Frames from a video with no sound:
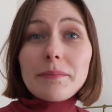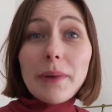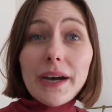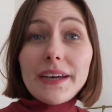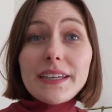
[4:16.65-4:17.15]

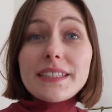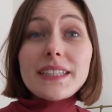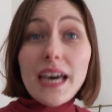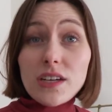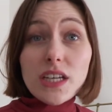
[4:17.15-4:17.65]
But it's
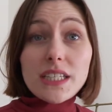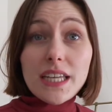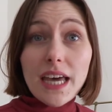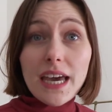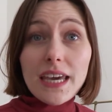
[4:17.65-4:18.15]
Saturday
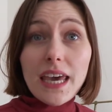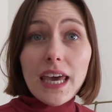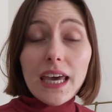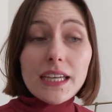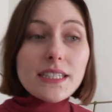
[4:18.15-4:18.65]
today,
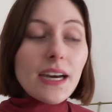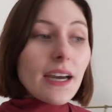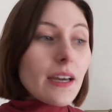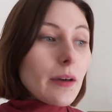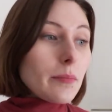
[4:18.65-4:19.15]
and I
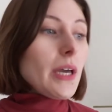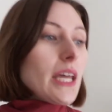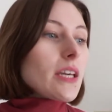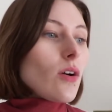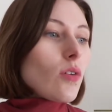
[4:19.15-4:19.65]
am
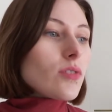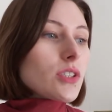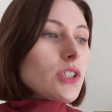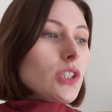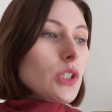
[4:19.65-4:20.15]
heading over
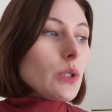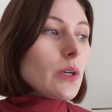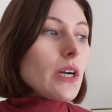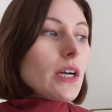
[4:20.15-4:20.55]
to